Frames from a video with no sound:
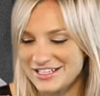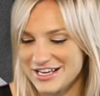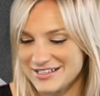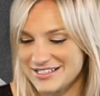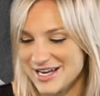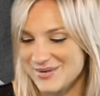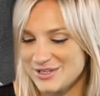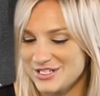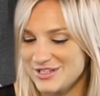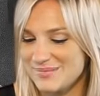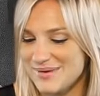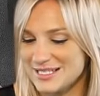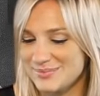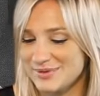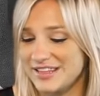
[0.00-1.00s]
Chelsea. I wish you the
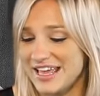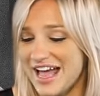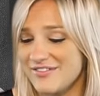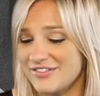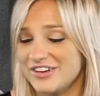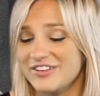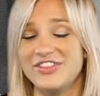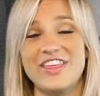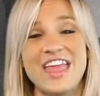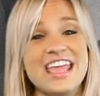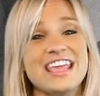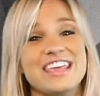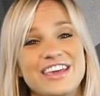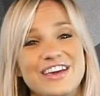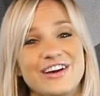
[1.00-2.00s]
best birthday ever.
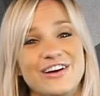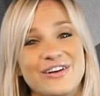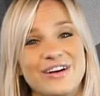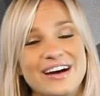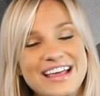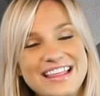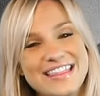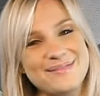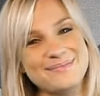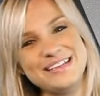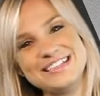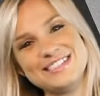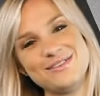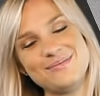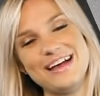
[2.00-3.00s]
Thank you. That
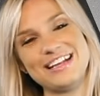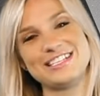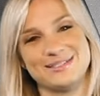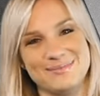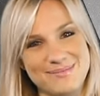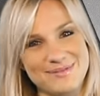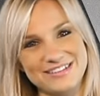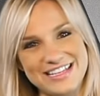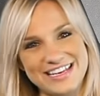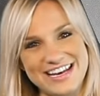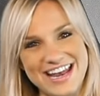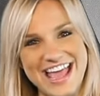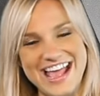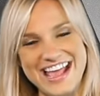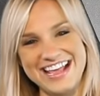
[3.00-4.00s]
means so much. It's my birthday
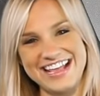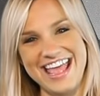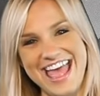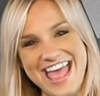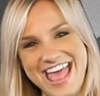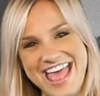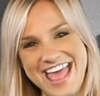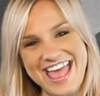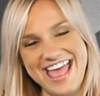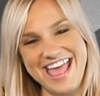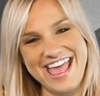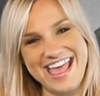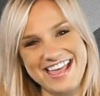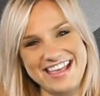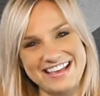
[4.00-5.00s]
today.
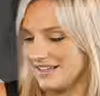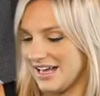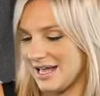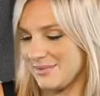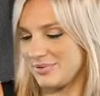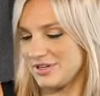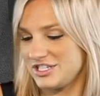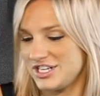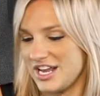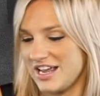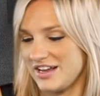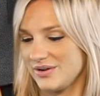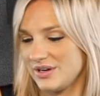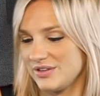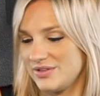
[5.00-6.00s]
Yay. I appreciate
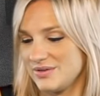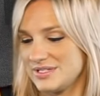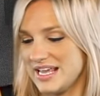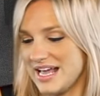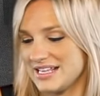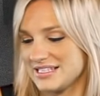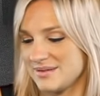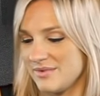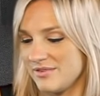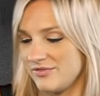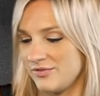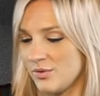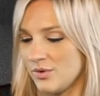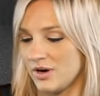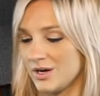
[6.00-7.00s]
your enthusiasm
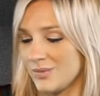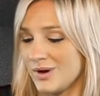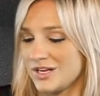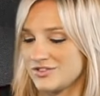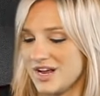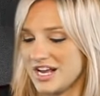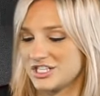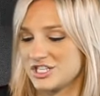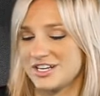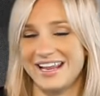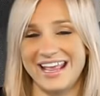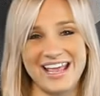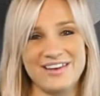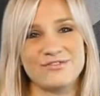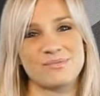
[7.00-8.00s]
for One Direction
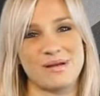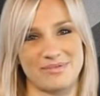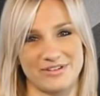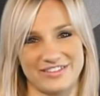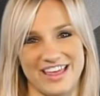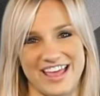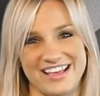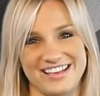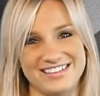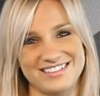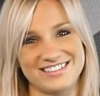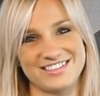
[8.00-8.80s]
and for my birthday.